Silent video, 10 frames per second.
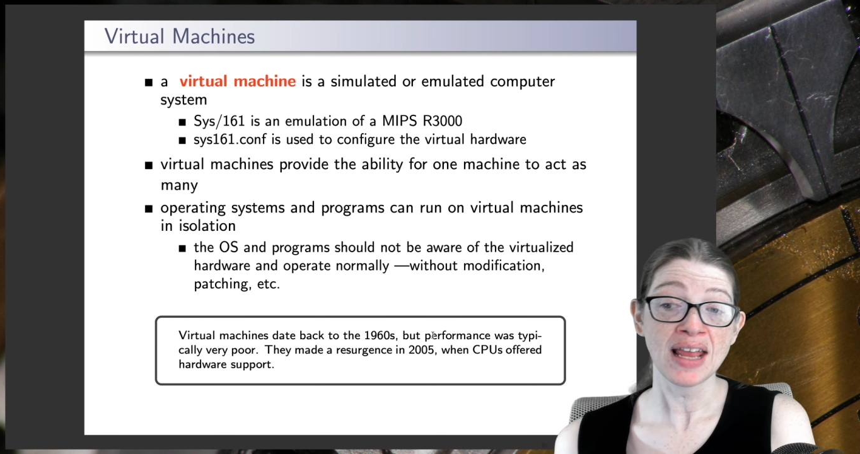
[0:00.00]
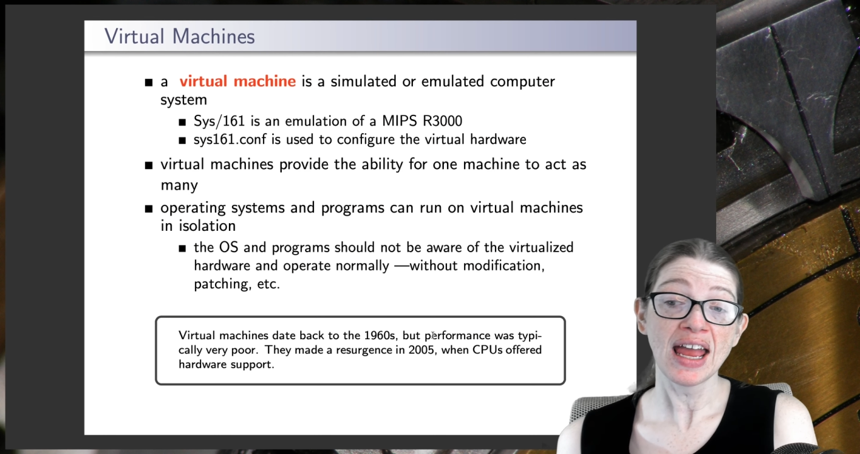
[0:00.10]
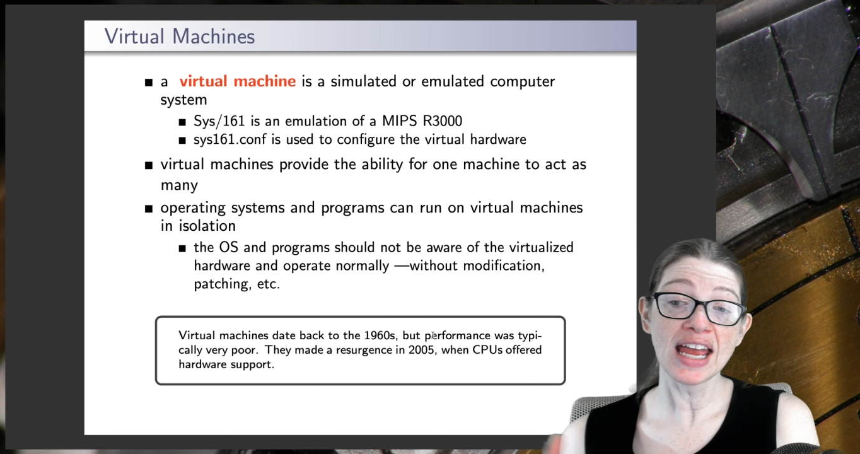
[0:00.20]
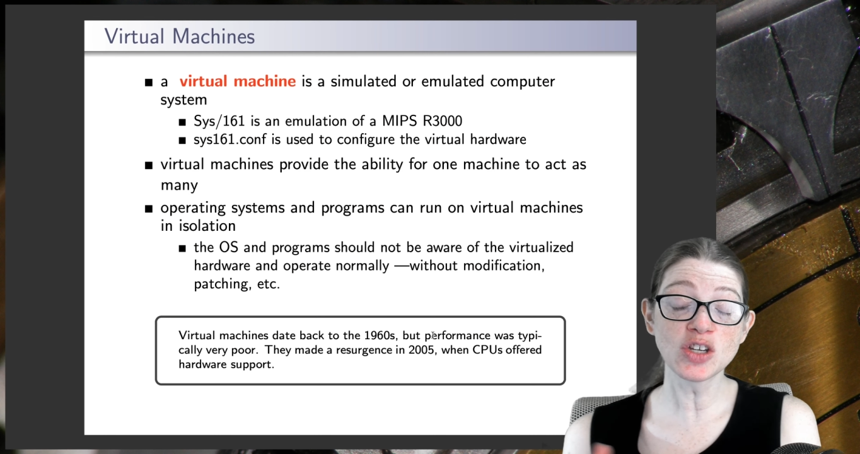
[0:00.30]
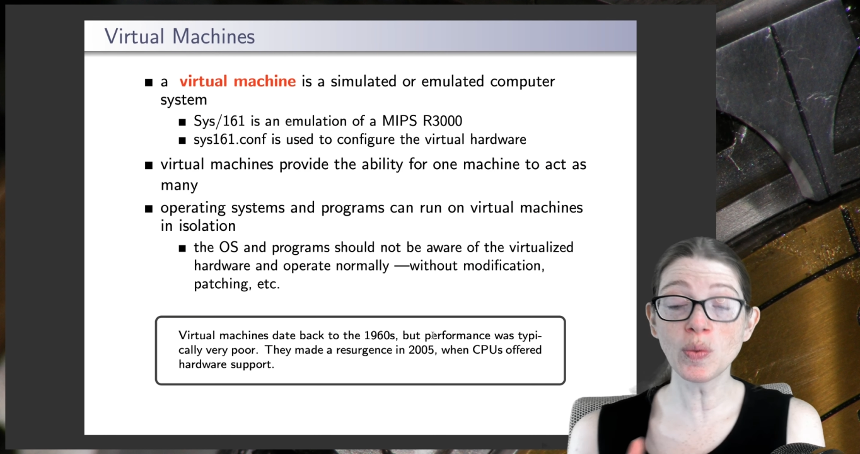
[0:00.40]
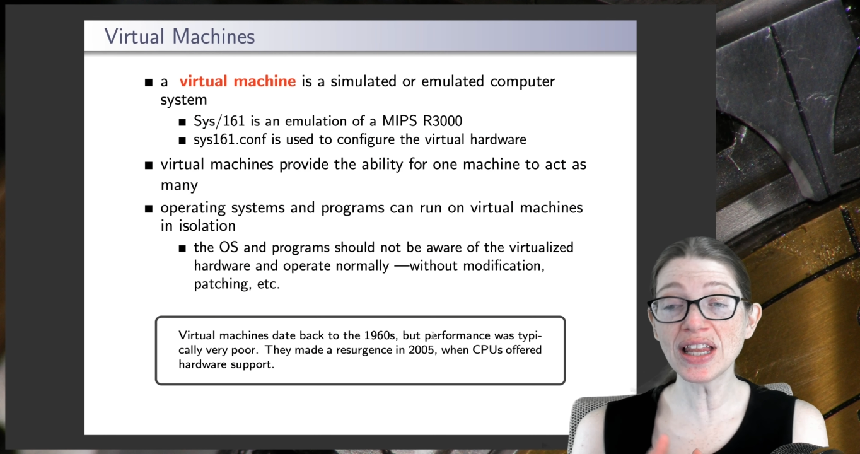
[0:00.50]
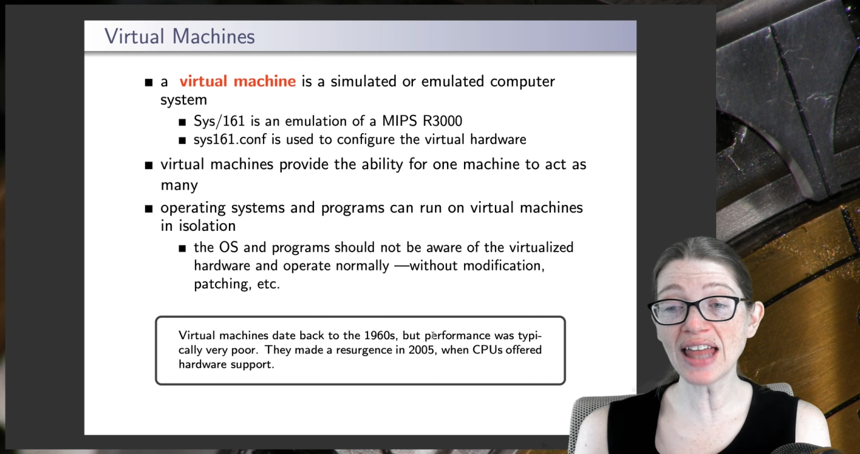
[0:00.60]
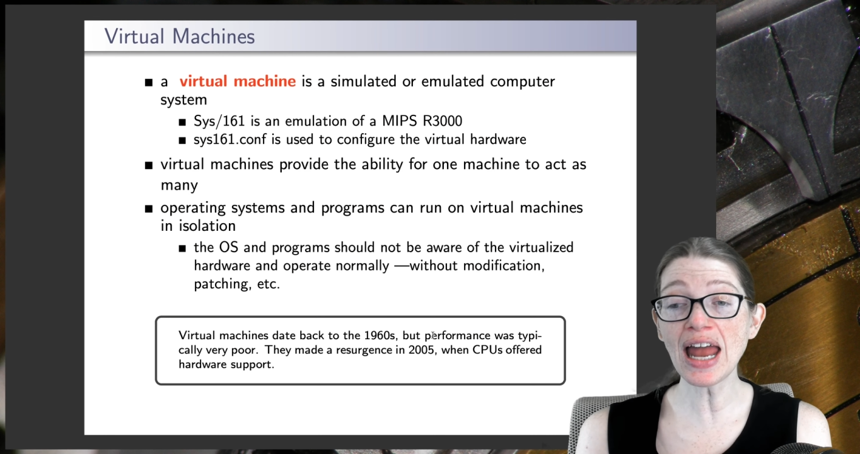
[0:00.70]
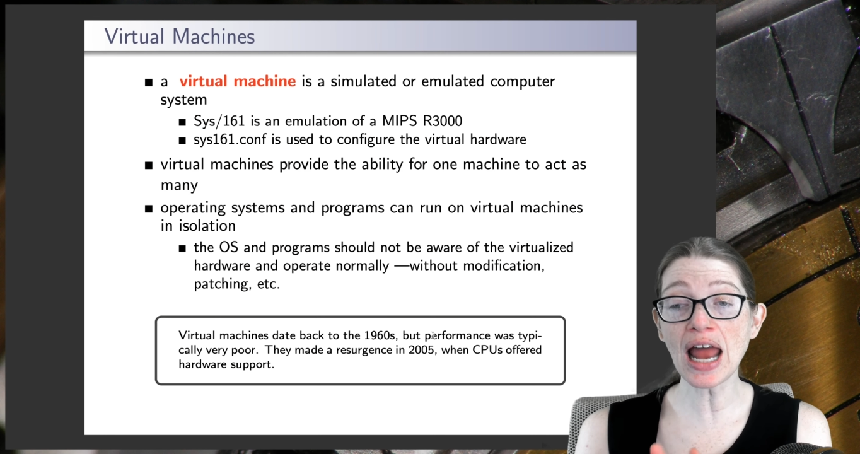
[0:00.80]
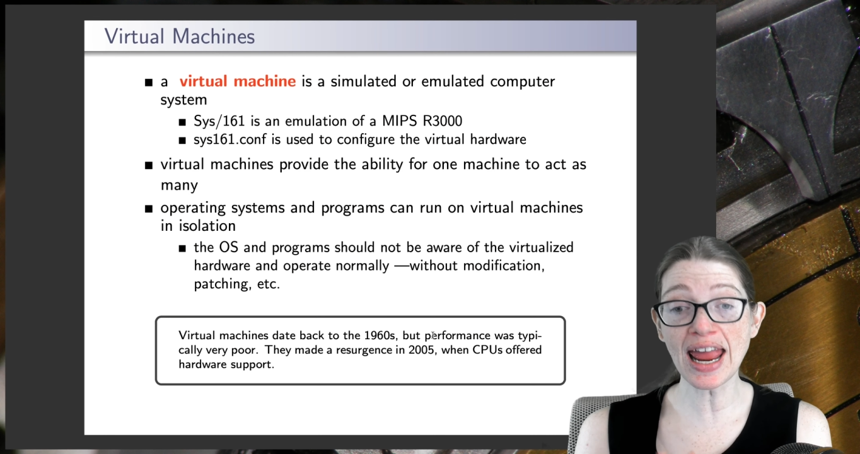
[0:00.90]
is we
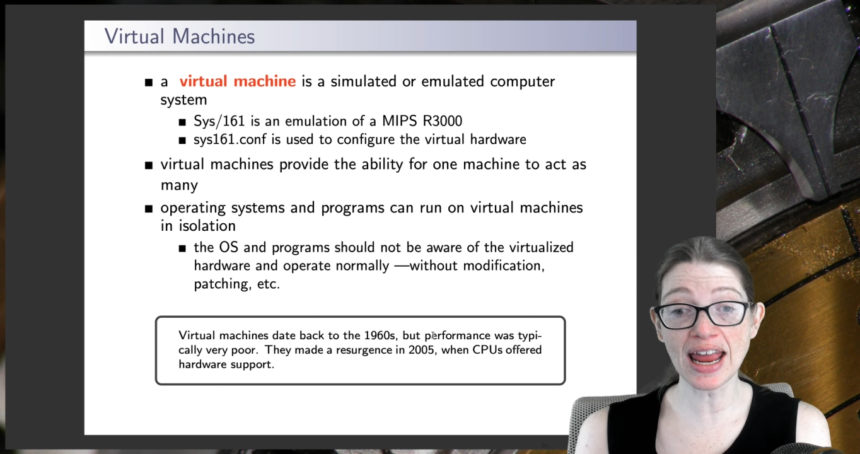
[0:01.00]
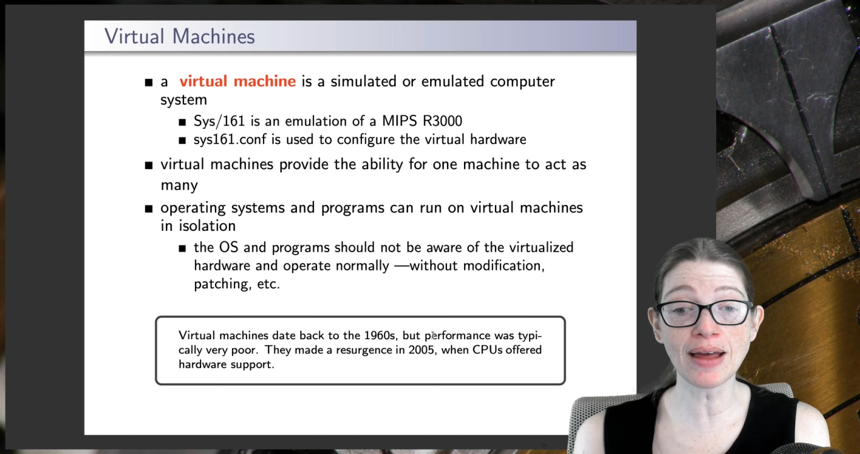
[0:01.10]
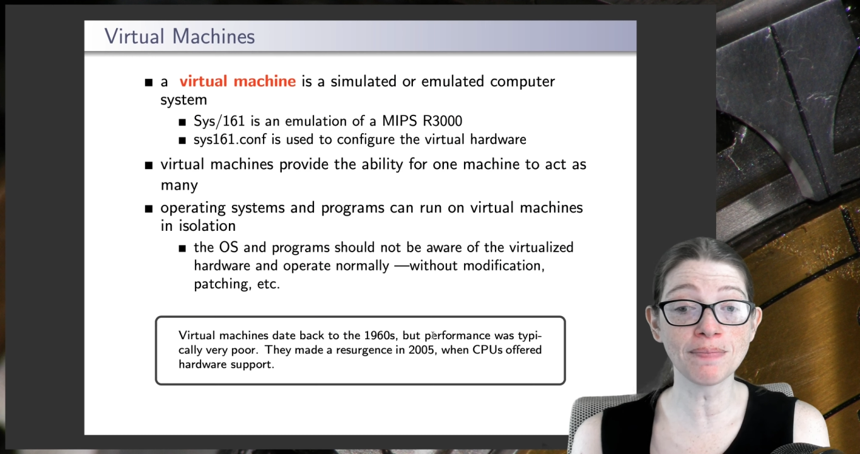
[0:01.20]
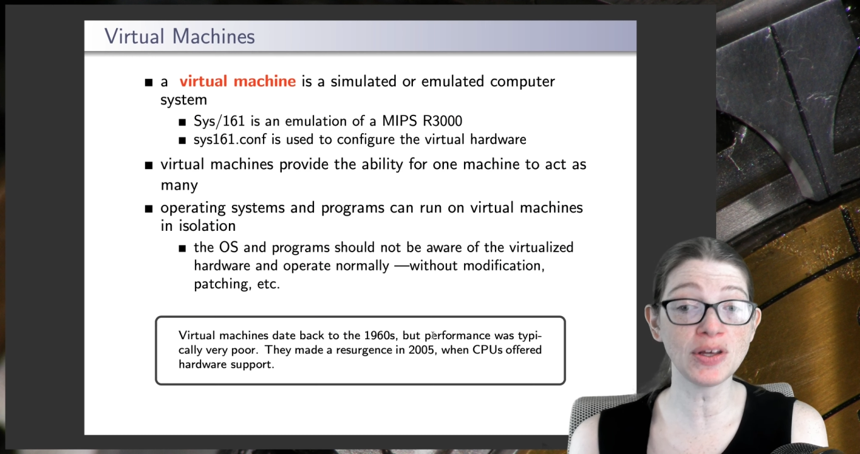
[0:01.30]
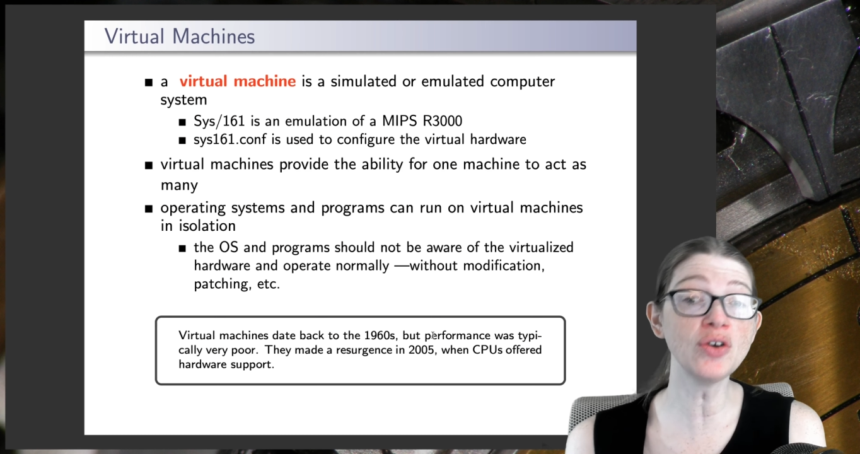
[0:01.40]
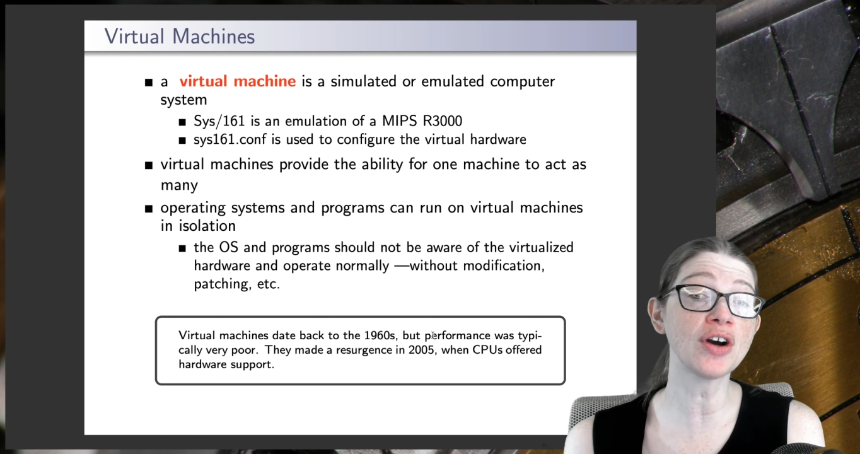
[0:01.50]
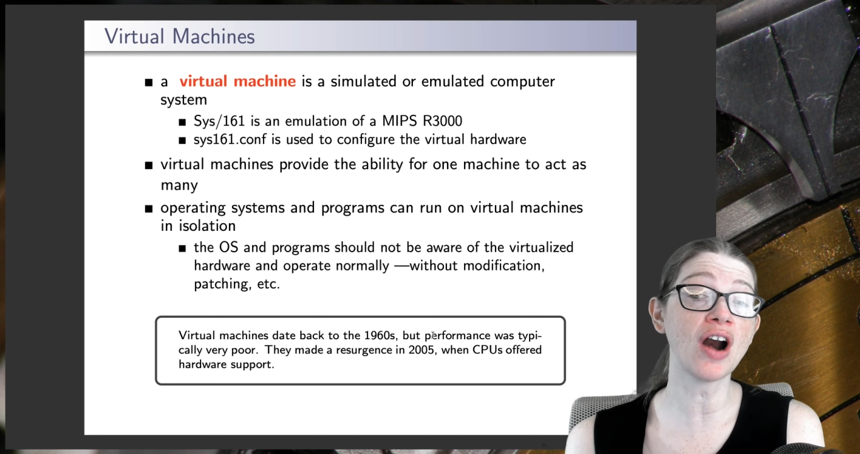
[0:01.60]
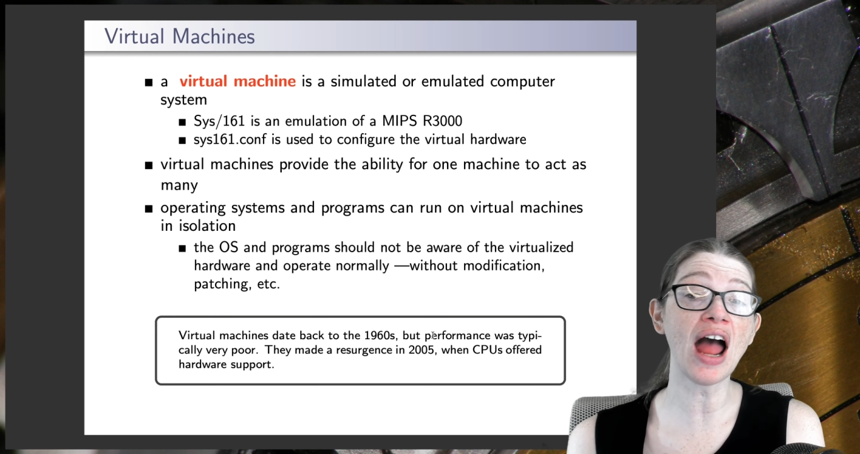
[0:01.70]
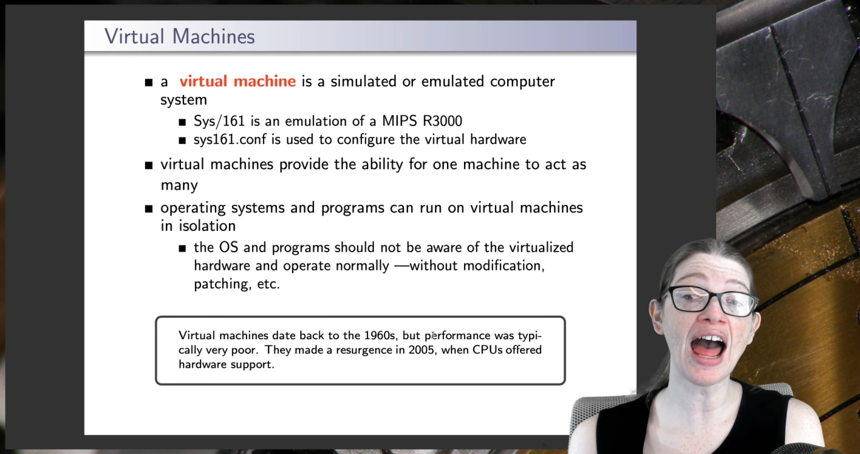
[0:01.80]
let a computer